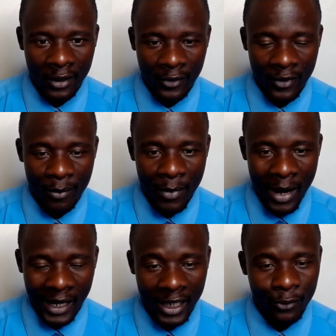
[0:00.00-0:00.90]
or the
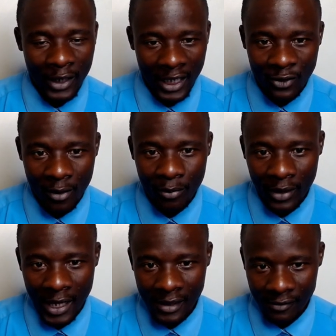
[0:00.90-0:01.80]
mercury in your
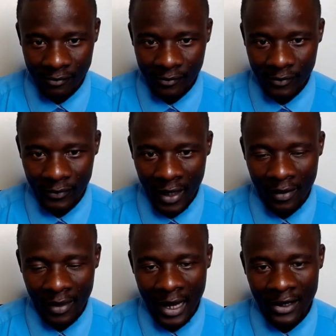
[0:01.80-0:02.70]
brain
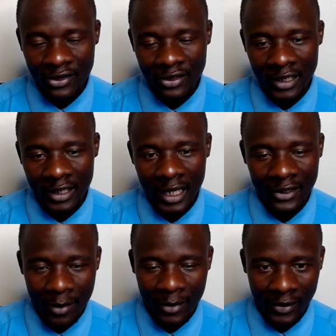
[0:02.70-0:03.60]
and that is
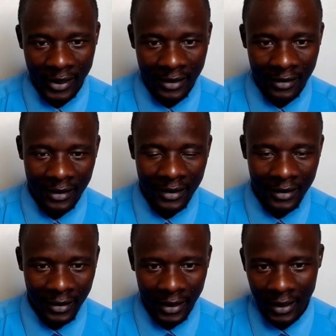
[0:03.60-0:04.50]
taking tamarind
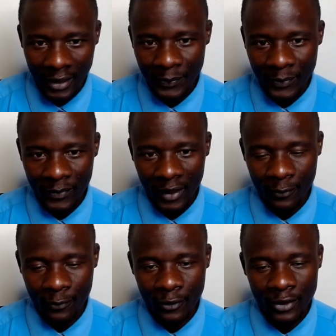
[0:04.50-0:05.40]
tea
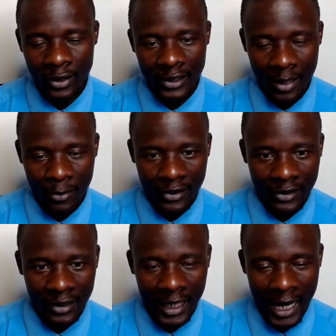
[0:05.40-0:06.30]
if you take
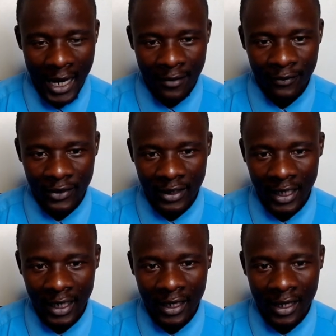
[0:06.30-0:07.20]
tamarind tea every
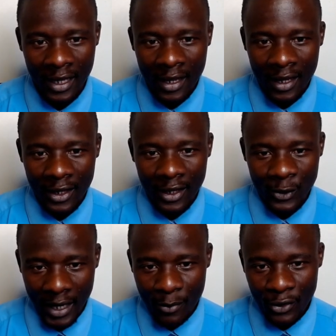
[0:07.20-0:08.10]
day
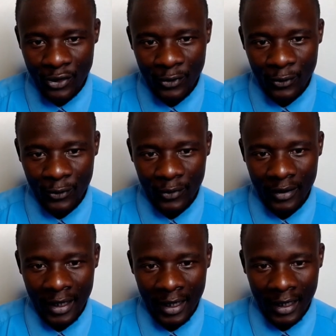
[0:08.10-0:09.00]
you are able to
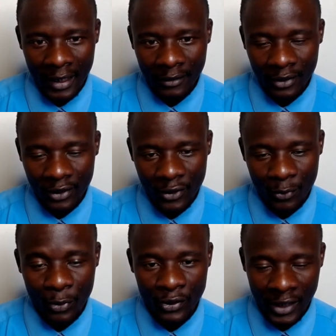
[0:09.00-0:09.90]
uh,
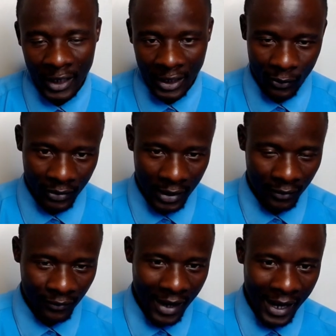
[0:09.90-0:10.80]
to protect
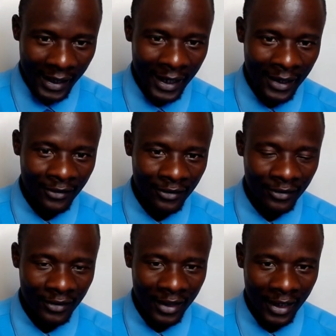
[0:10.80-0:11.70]
yourself
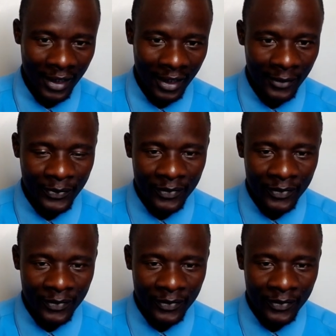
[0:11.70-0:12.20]
against the